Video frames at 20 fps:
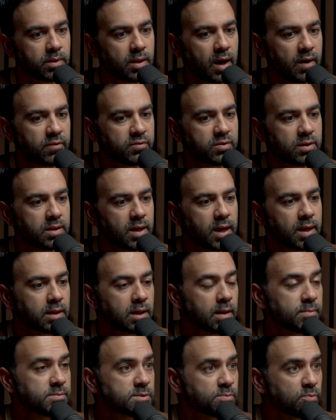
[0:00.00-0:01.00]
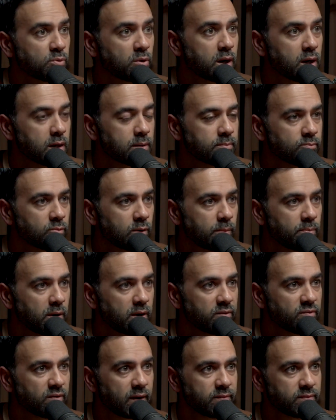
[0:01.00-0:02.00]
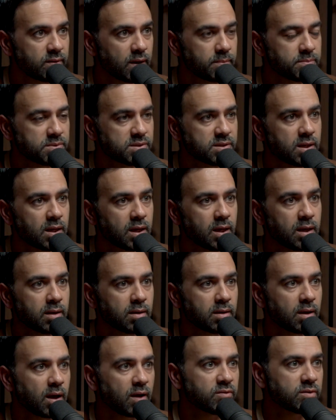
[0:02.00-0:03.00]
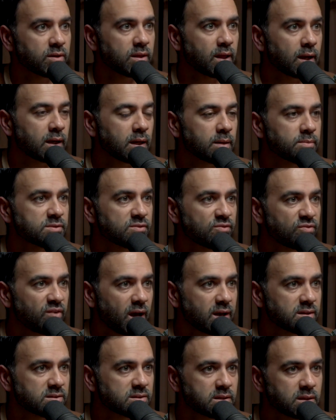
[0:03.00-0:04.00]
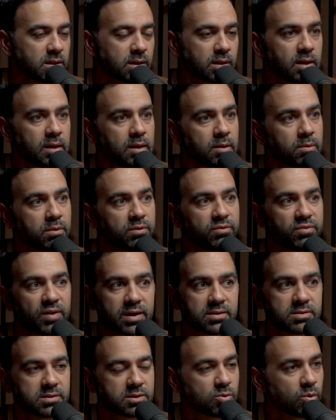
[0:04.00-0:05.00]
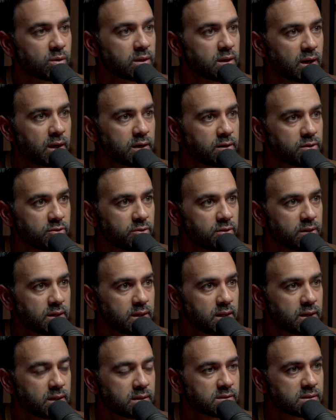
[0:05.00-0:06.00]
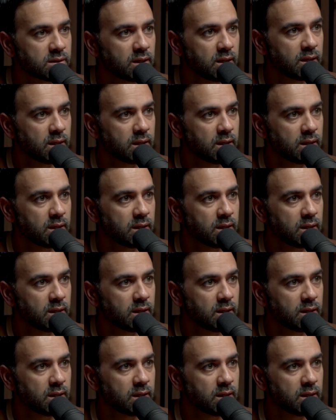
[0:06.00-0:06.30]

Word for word: After that comes prayer. We pray five times a day. After that comes fasting. We fast 29 to 30 days